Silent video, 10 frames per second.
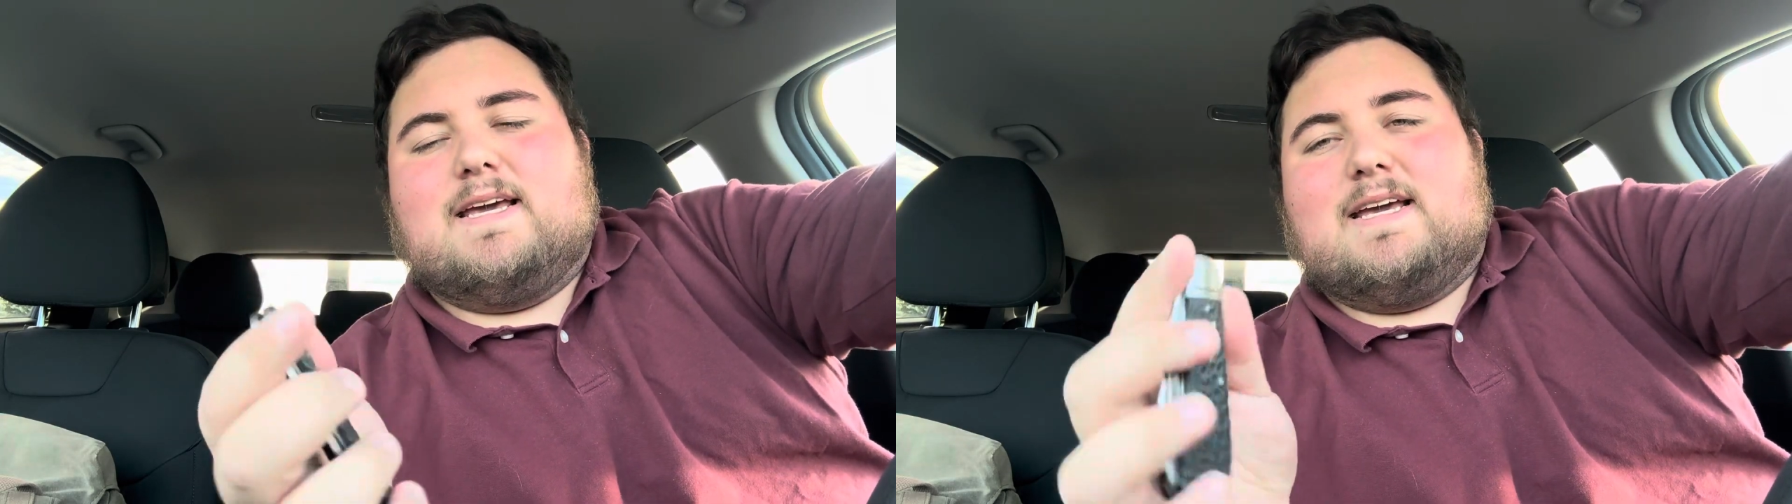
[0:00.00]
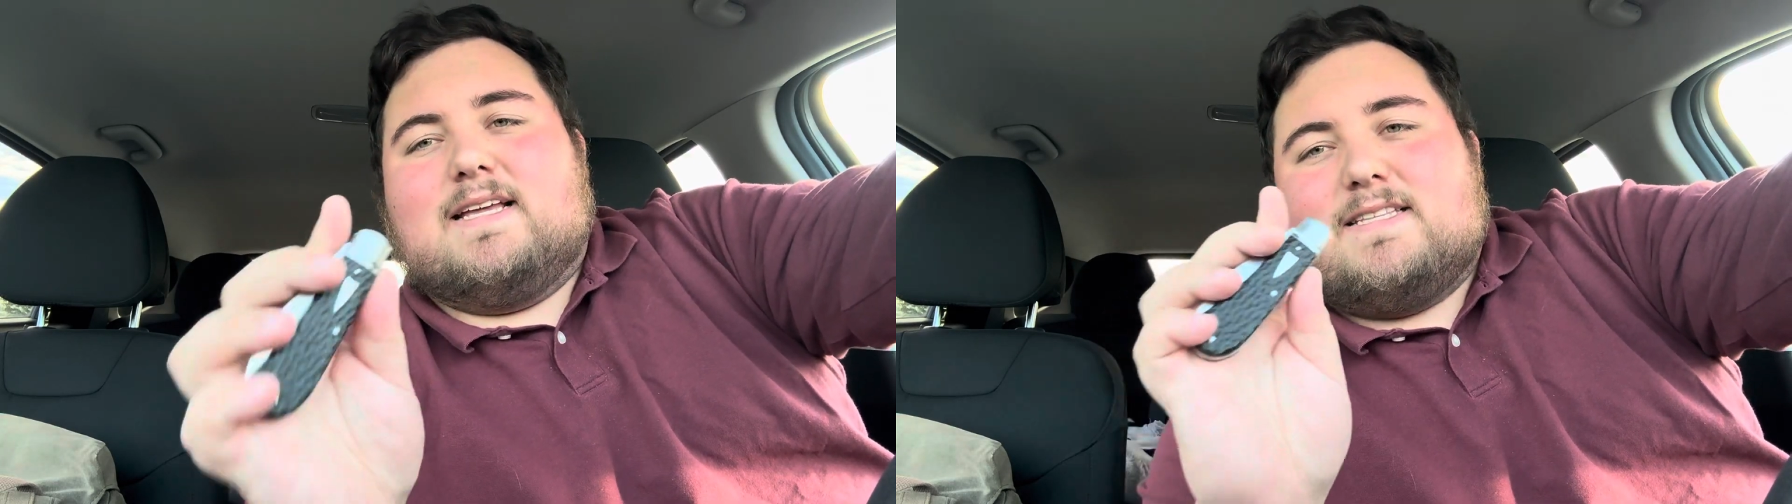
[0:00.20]

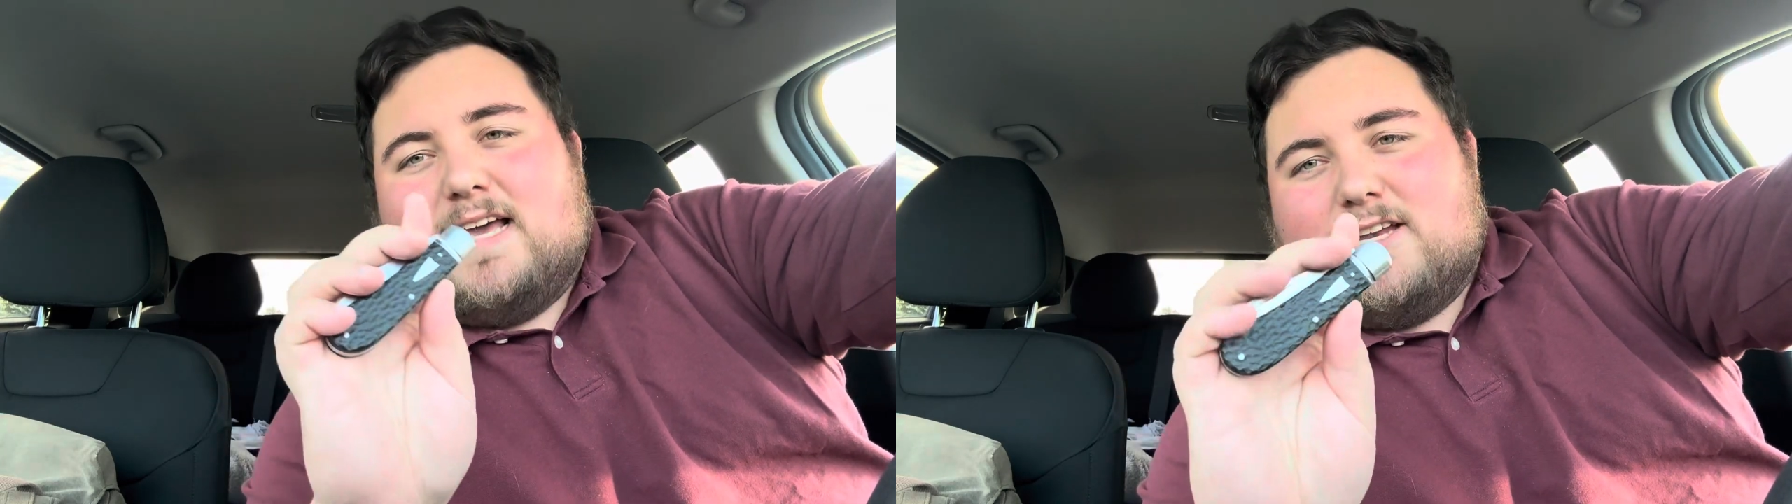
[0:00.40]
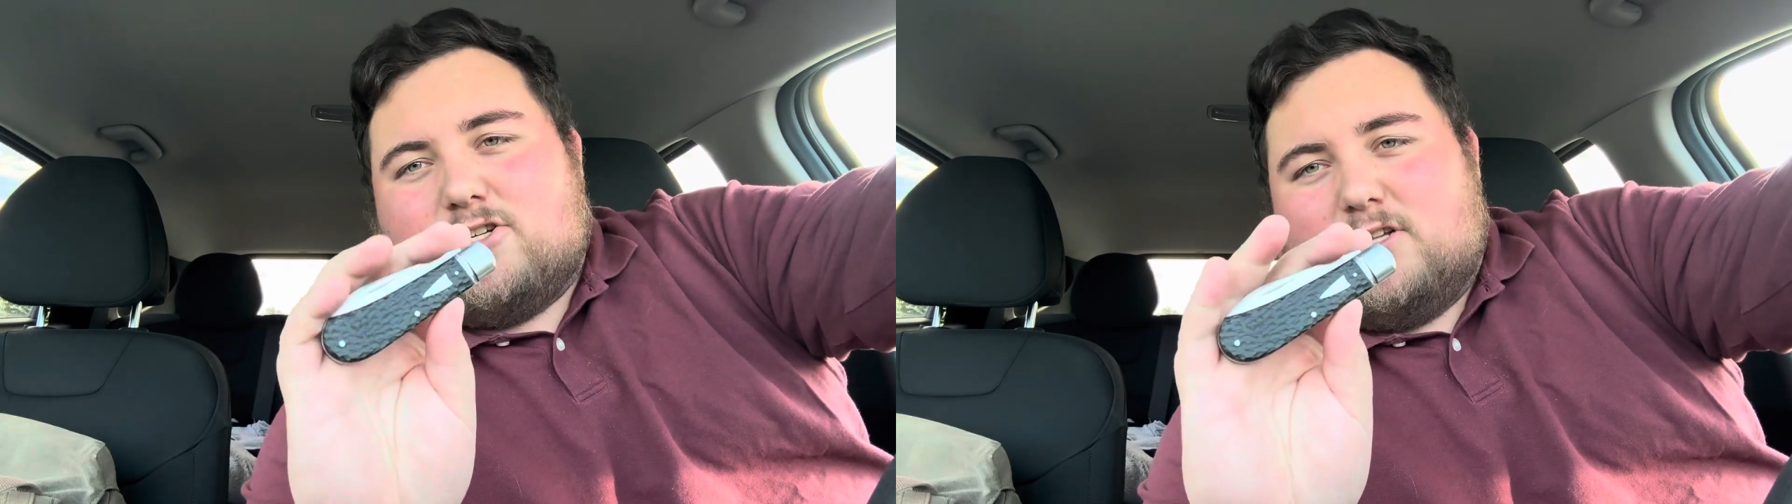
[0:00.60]

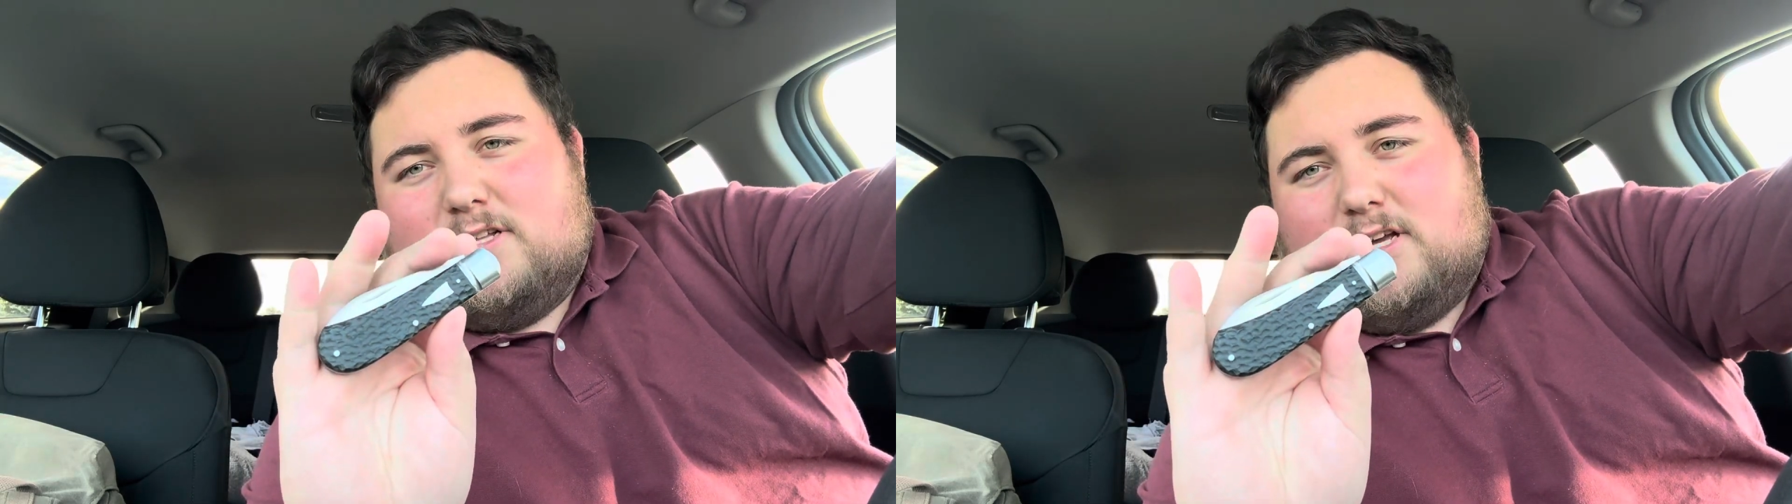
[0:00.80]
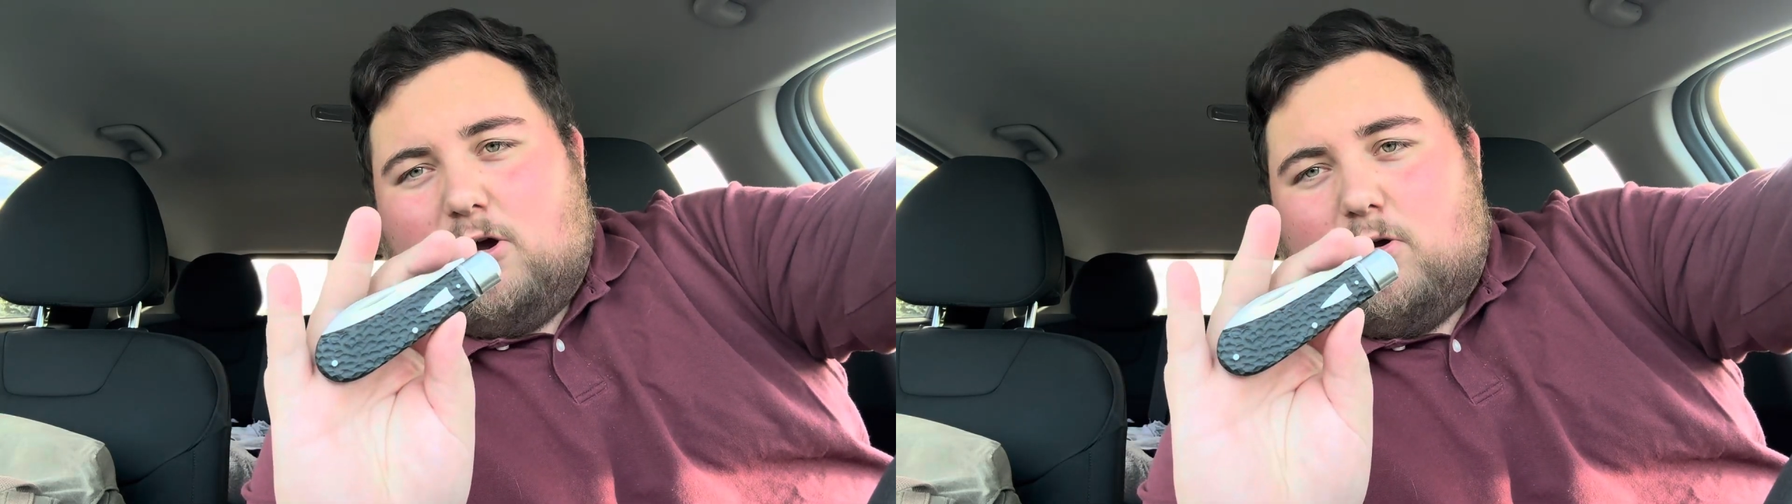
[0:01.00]

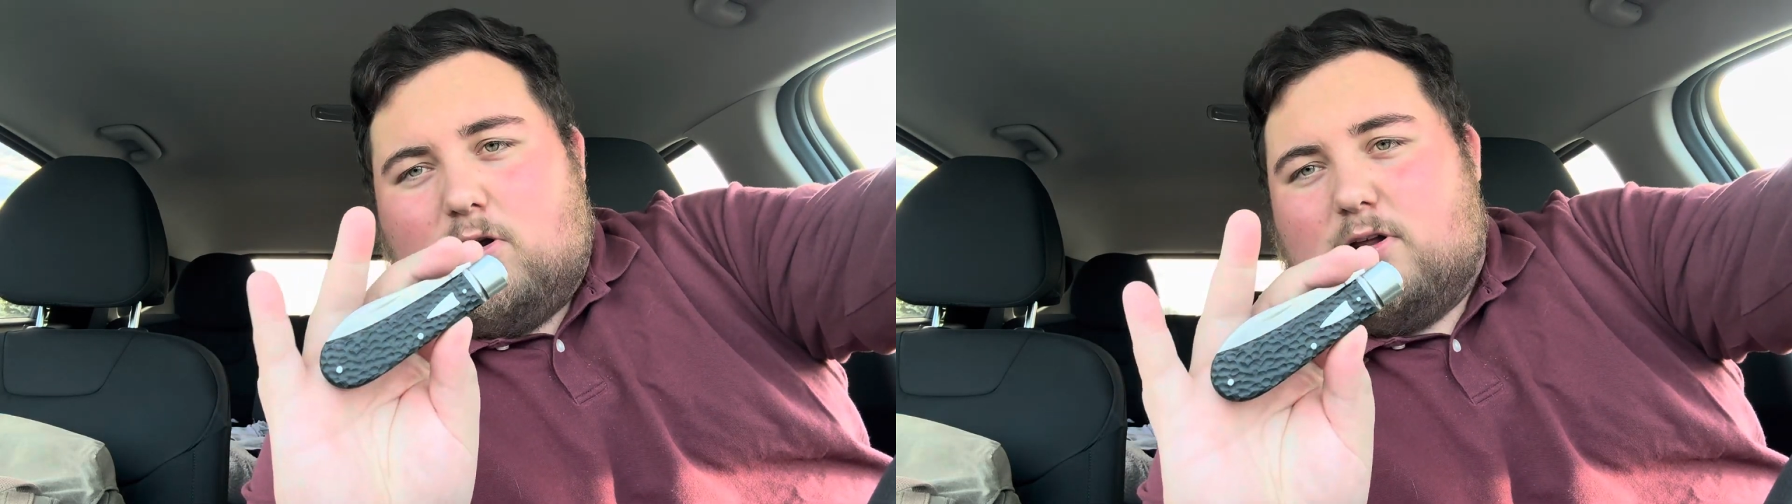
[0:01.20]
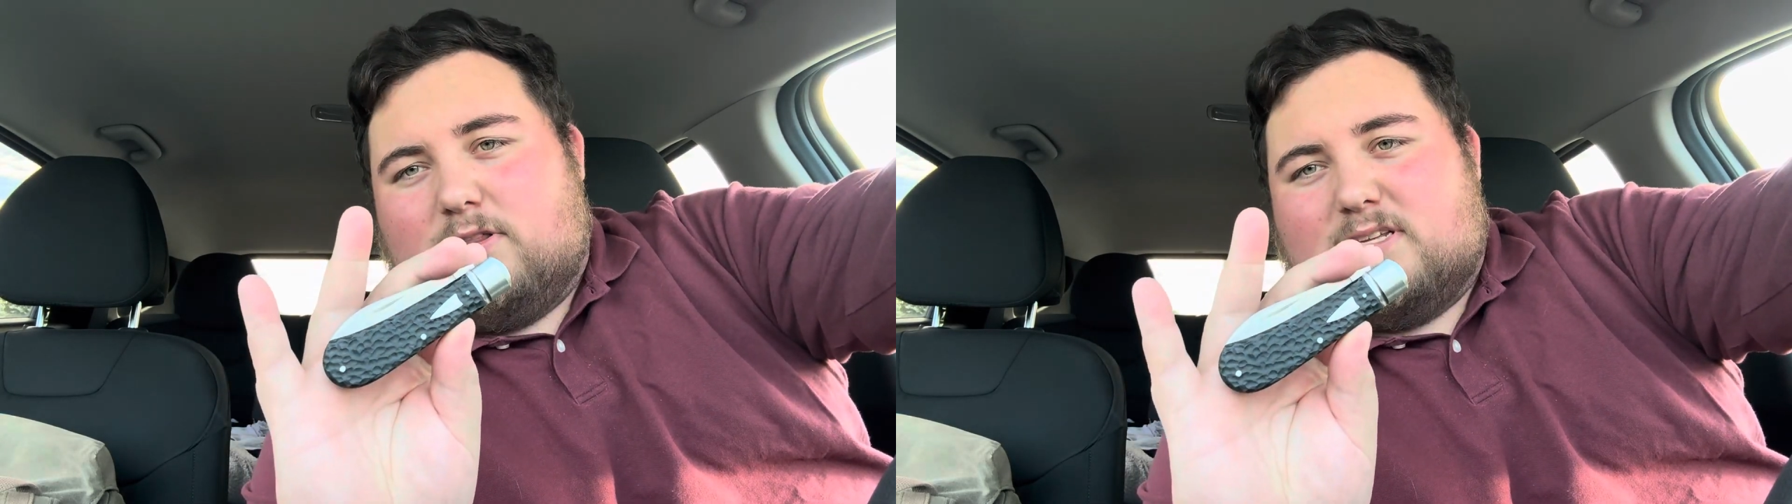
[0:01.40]
intentionally
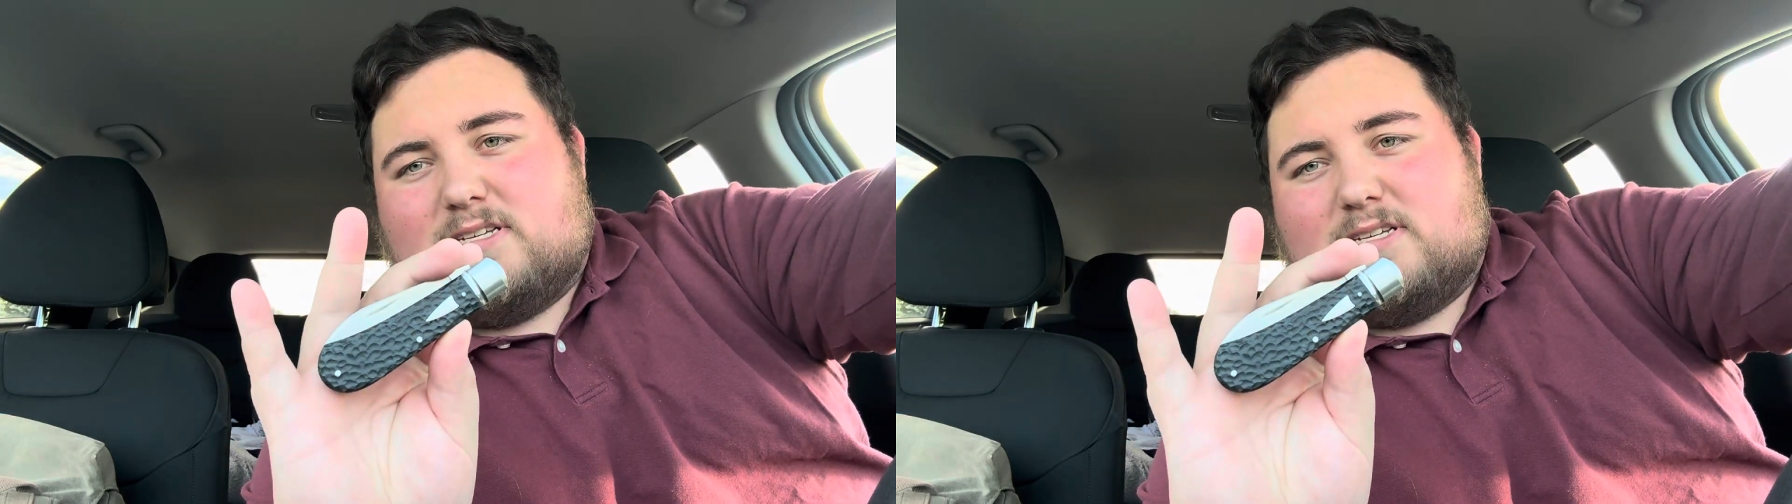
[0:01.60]
hard on this